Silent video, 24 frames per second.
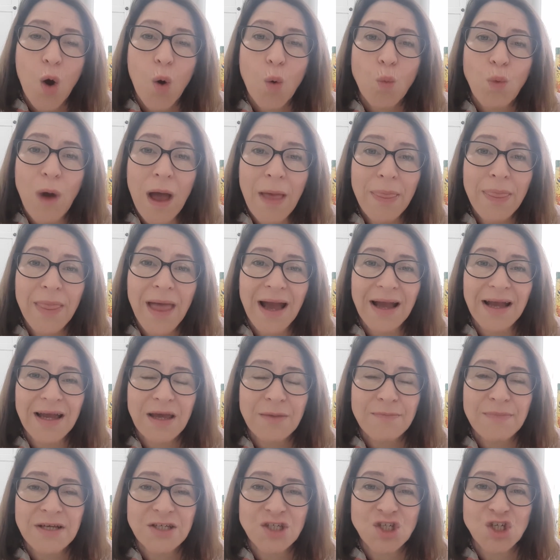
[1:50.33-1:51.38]
When that
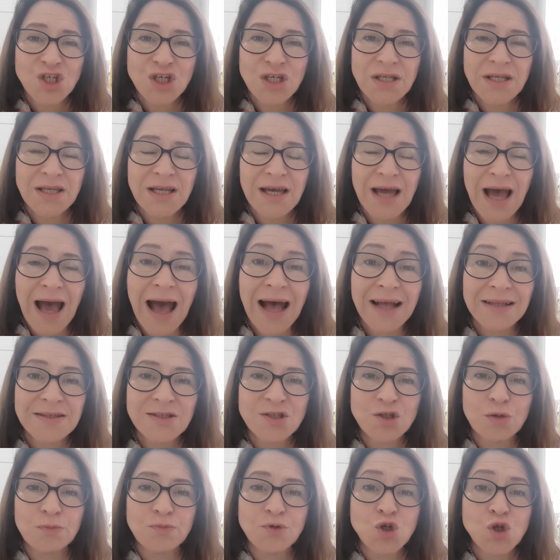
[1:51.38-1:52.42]
commission adds
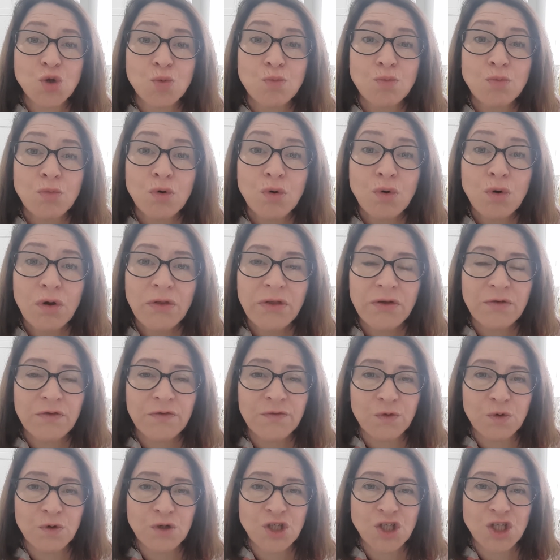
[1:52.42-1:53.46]
up to more than
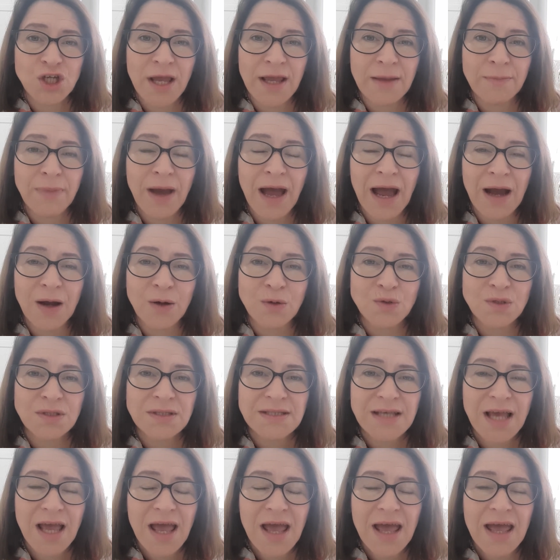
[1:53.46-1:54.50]

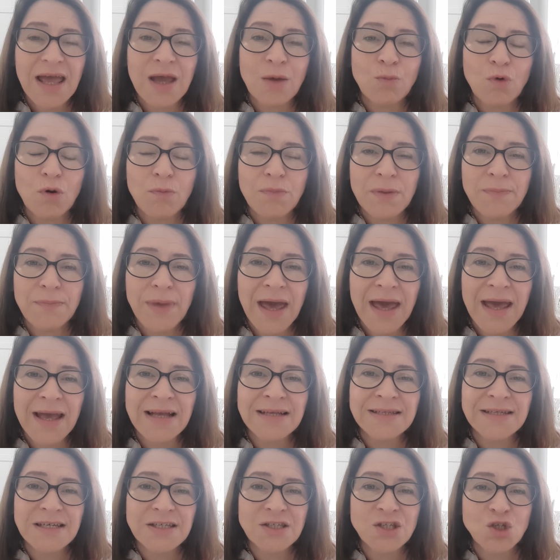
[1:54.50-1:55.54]
£48, it will be
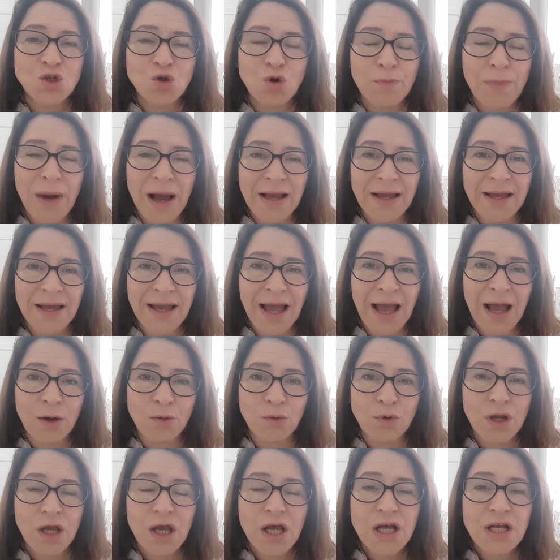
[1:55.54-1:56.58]
paid into your bank
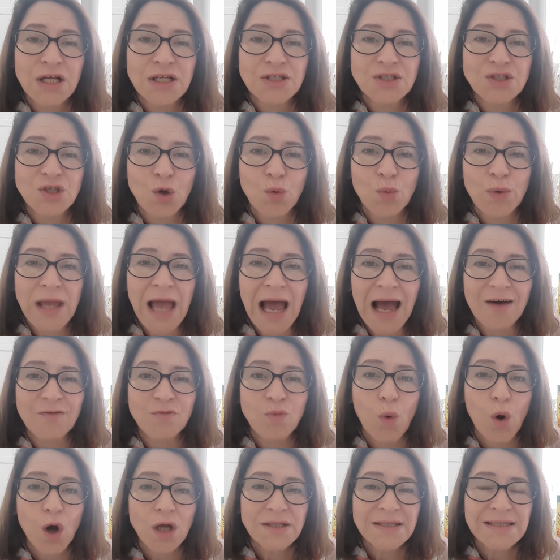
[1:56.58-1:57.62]
account. So we have
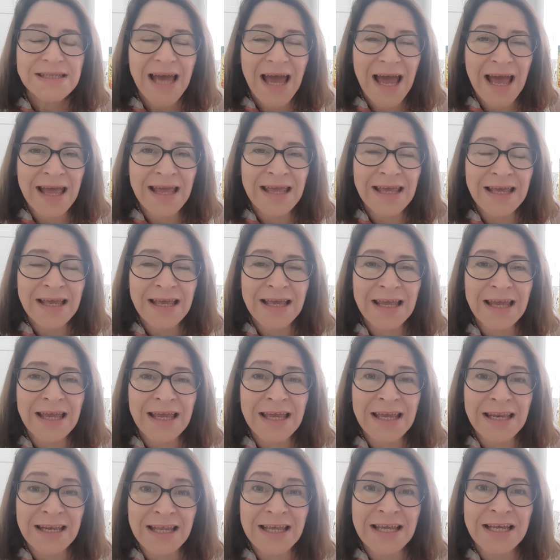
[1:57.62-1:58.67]
one day
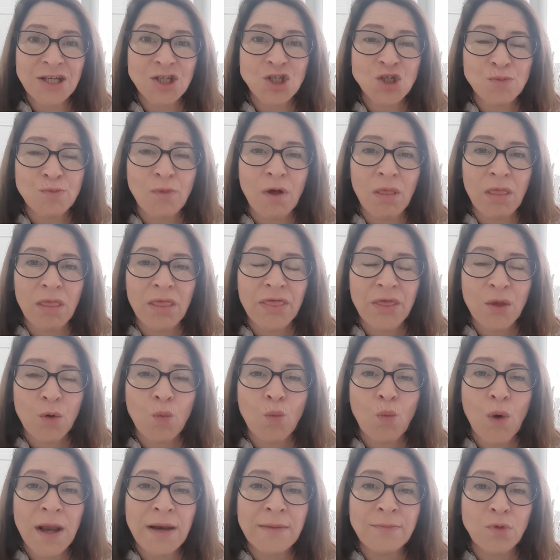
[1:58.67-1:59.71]
in each month
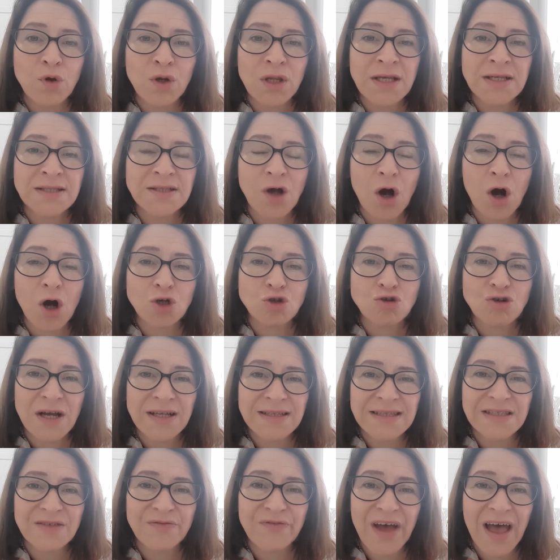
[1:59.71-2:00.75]
when monies are
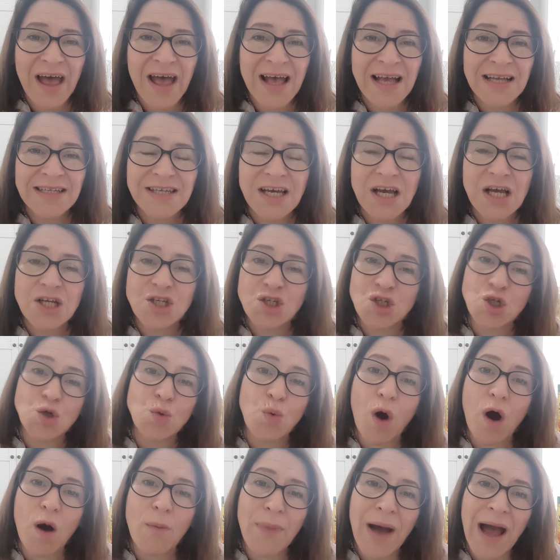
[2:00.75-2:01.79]
transferred to
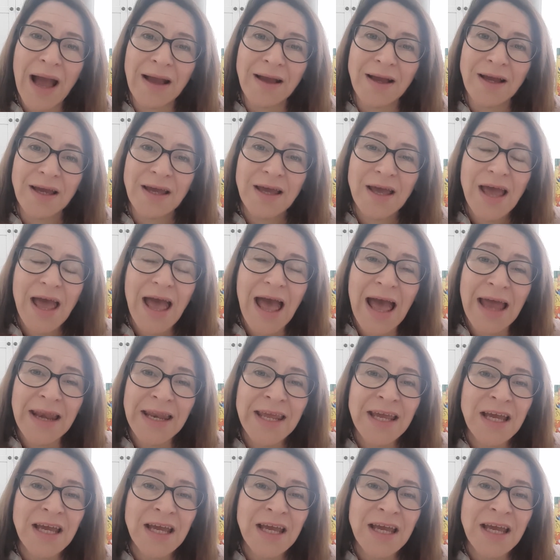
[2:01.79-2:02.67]
our bank. Any